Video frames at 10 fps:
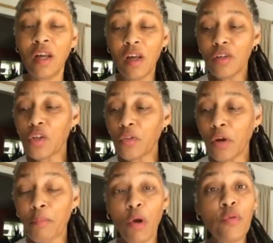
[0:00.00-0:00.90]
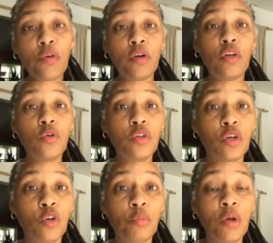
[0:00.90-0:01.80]
So they're both on
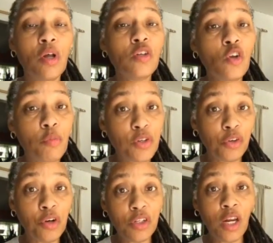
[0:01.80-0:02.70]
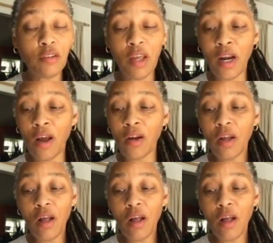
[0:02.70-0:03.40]
YouTube, so be sure to check that out.